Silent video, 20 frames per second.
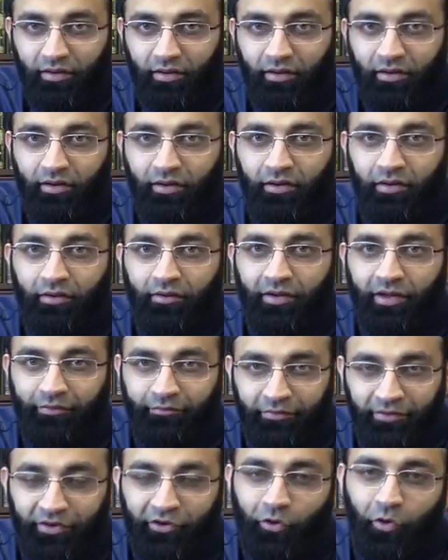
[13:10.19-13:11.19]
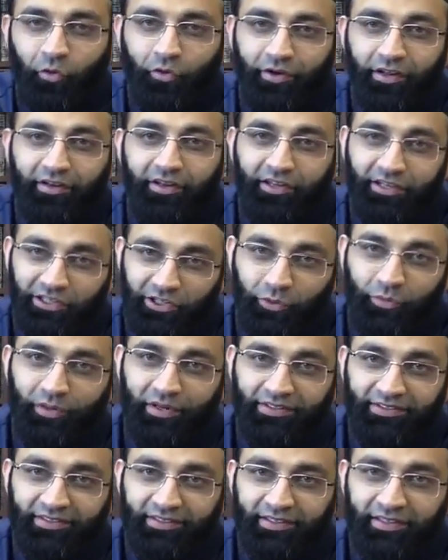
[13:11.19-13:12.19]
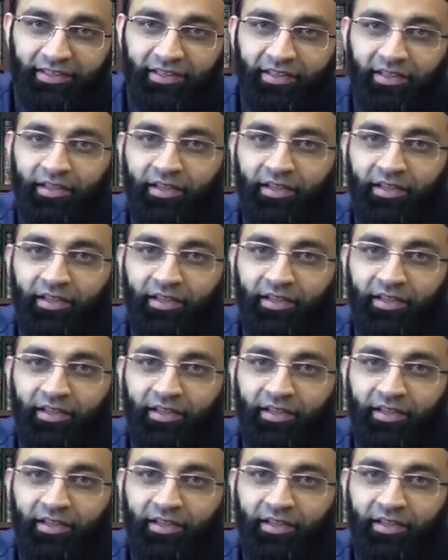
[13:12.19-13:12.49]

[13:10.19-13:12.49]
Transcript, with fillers: uh, have been recorded in U S.